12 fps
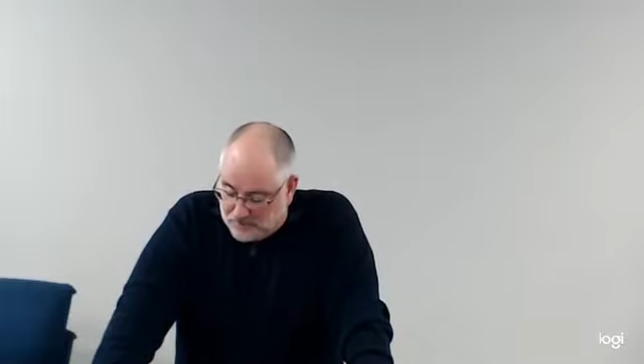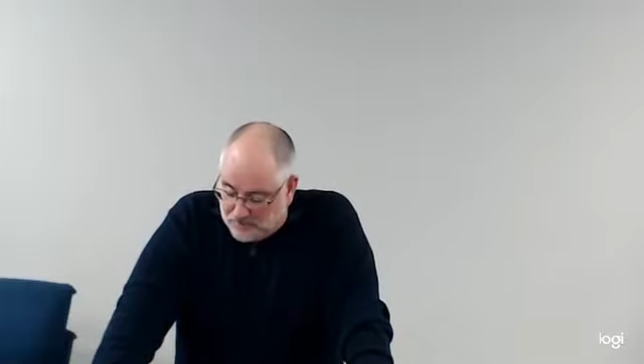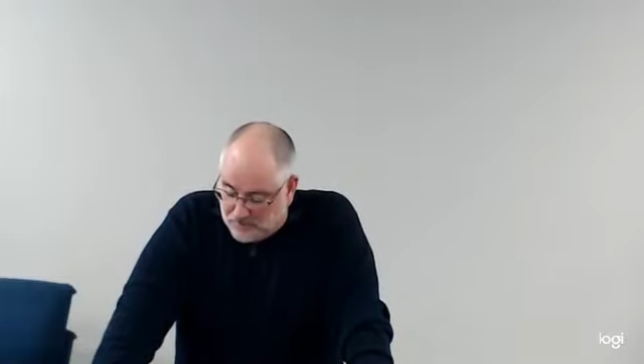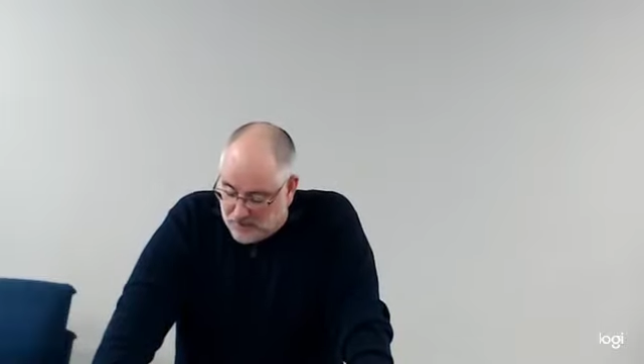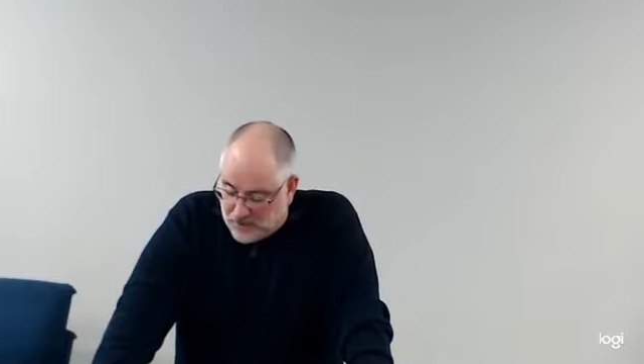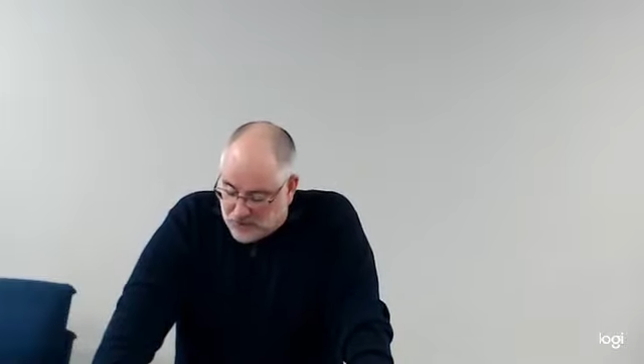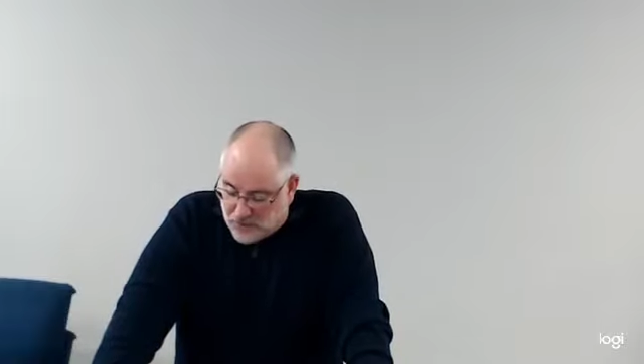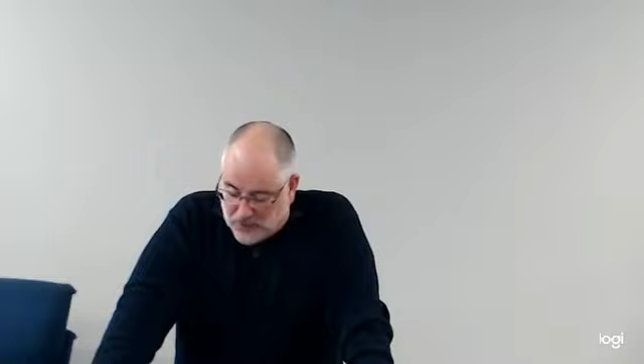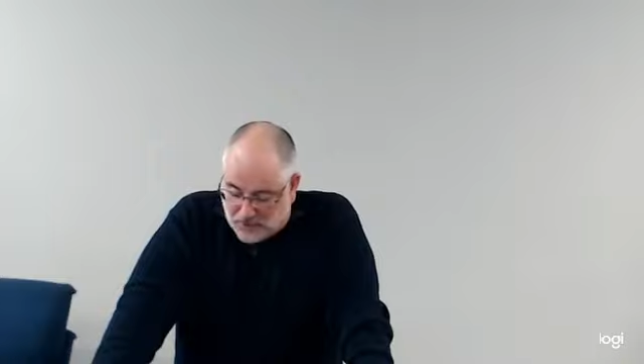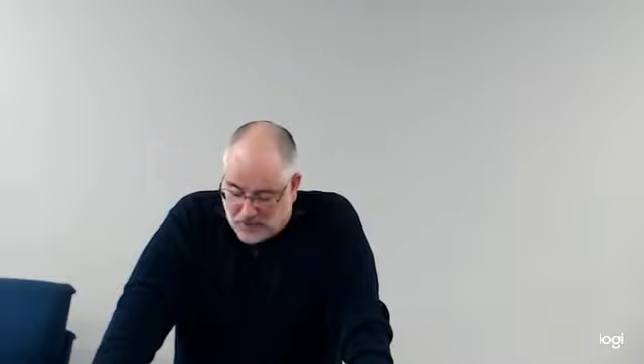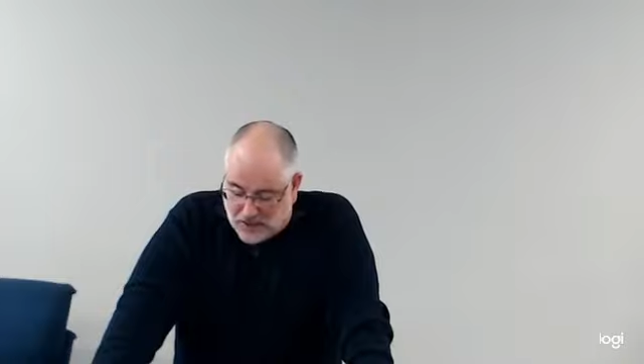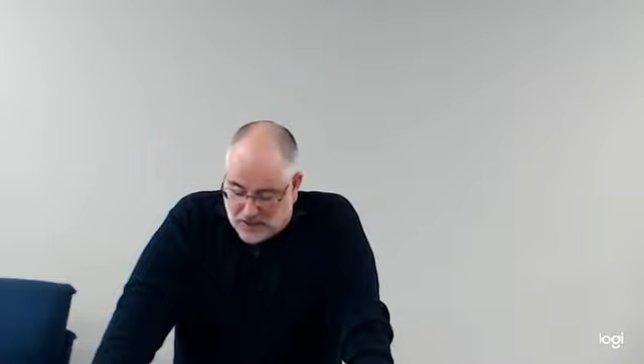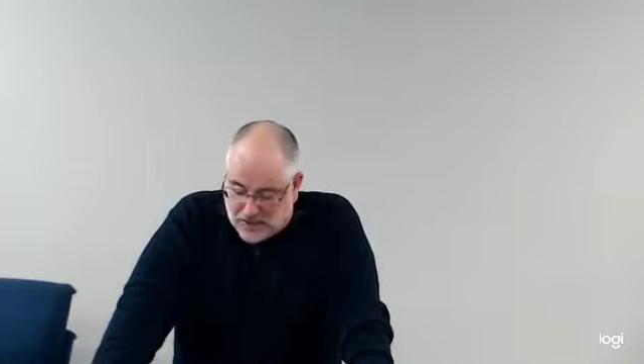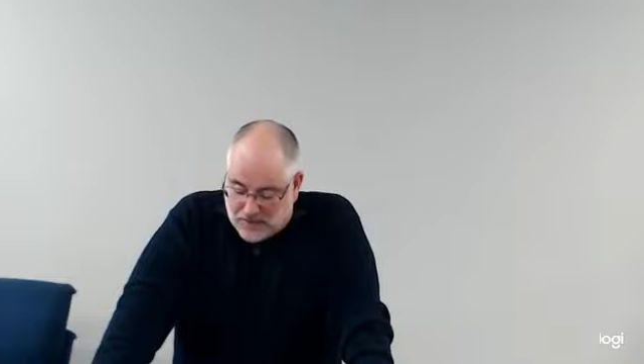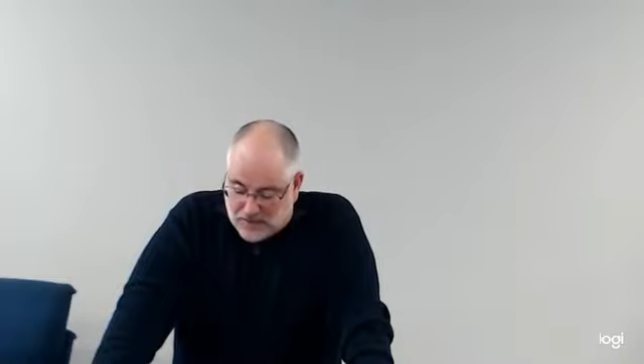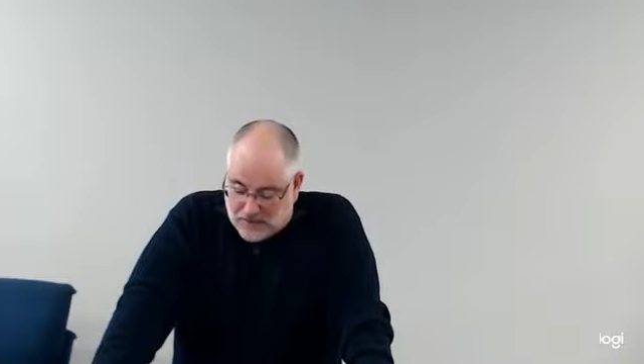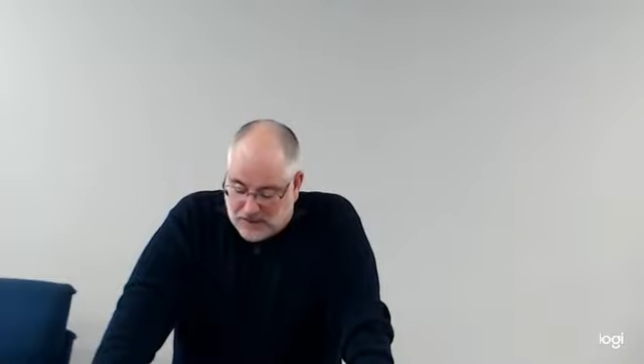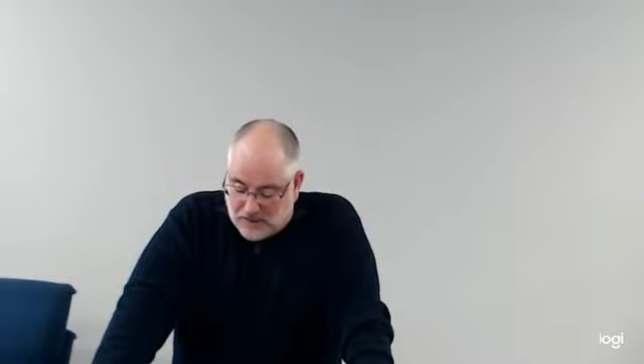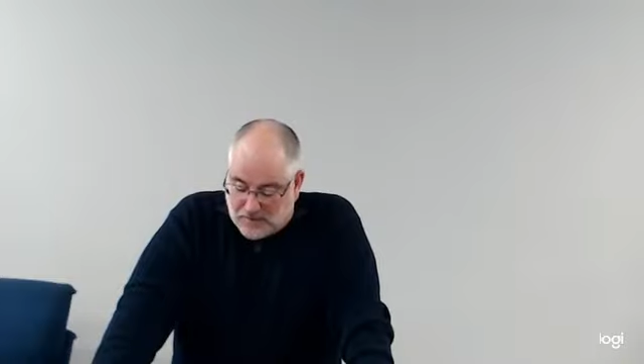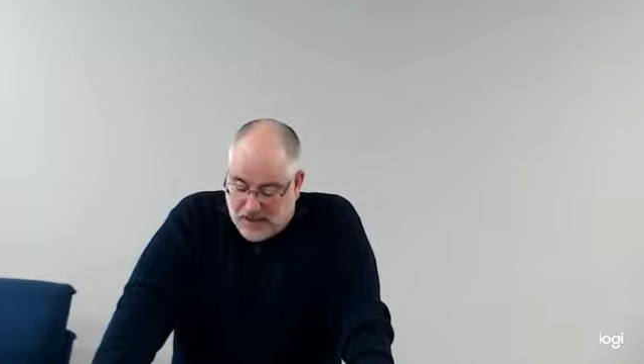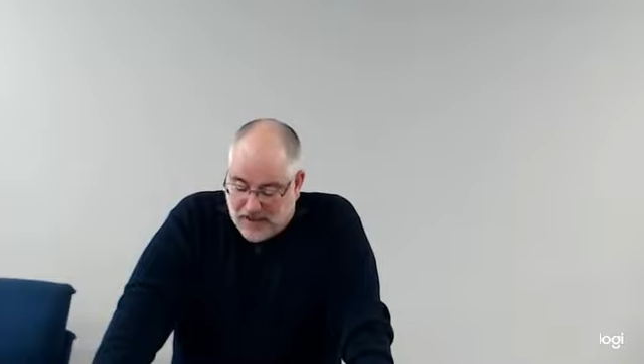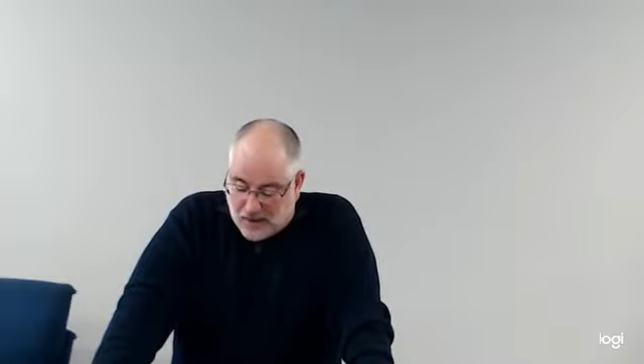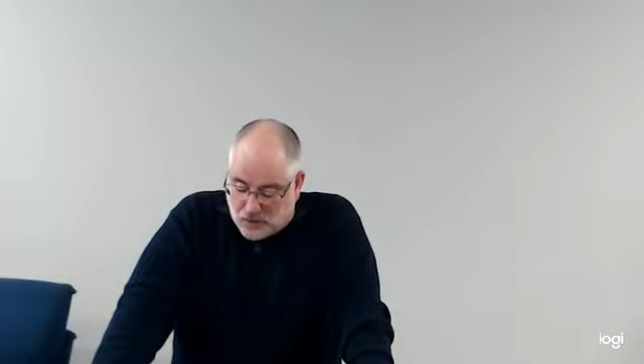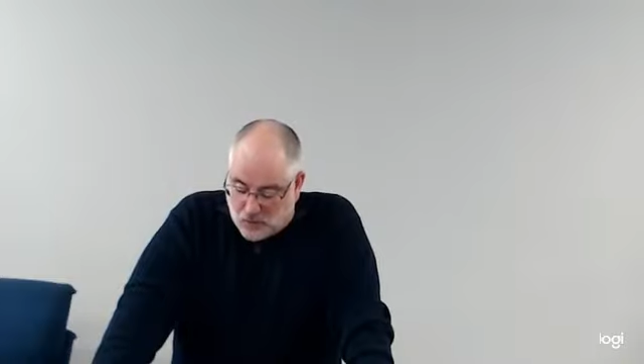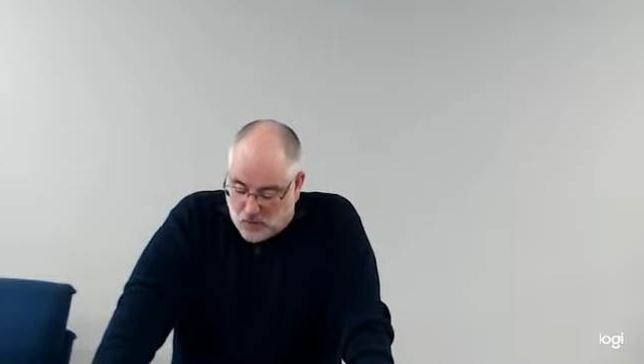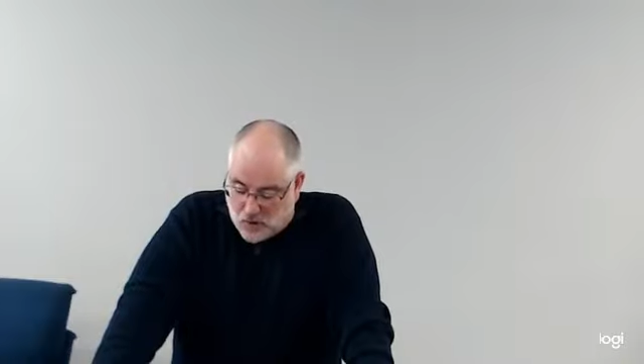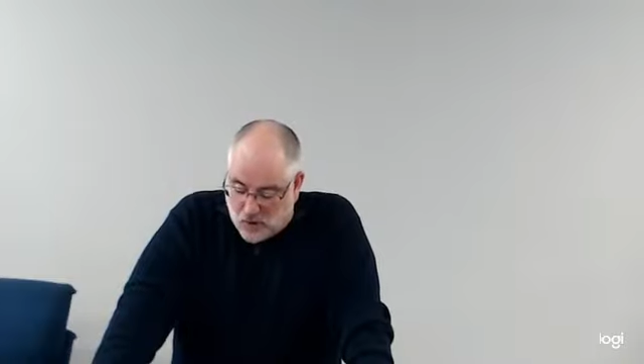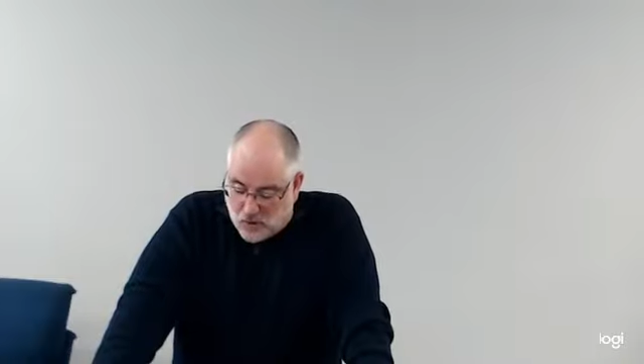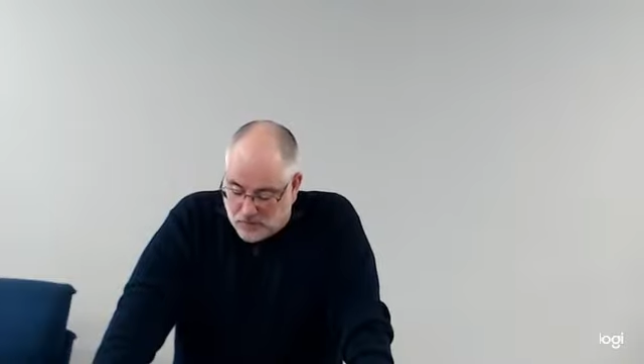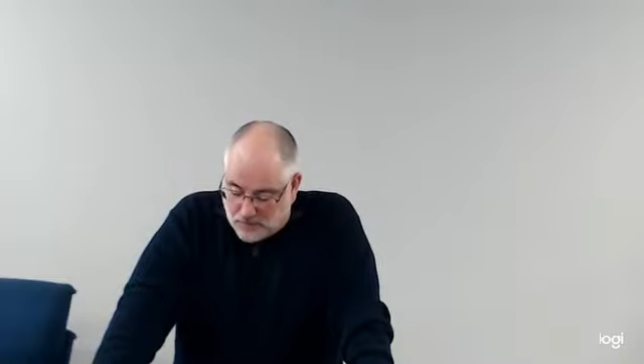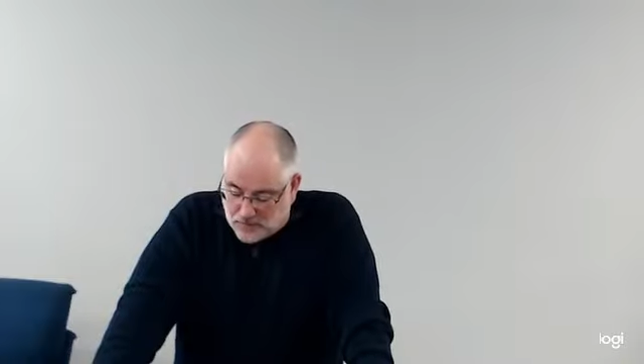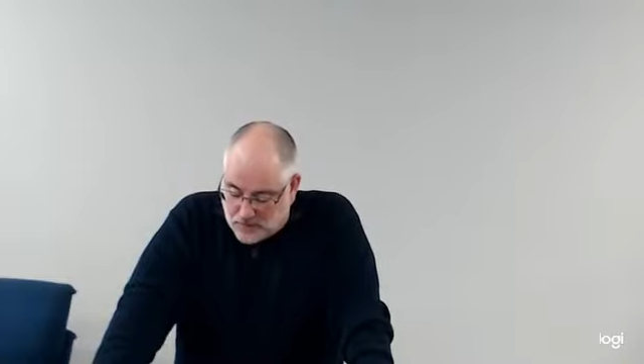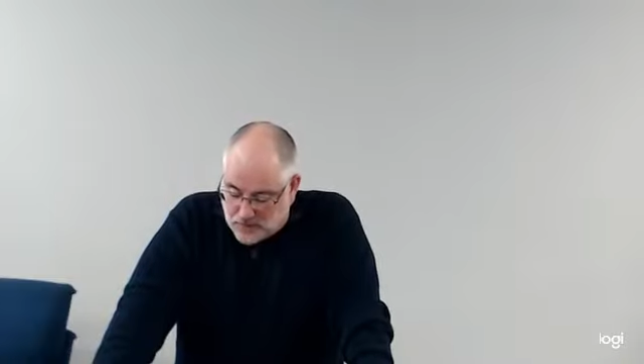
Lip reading: Mary tried to bring England back under Rome,